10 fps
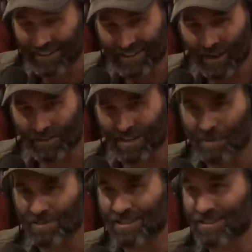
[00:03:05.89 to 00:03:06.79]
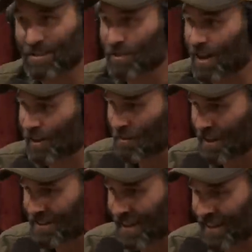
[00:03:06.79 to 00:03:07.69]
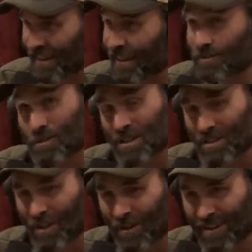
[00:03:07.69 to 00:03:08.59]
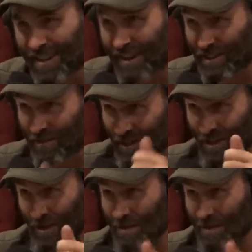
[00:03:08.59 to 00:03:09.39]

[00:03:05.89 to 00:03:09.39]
And I was heading up to see Steve Rinella in Montana lot, two weeks ago, and I took a video.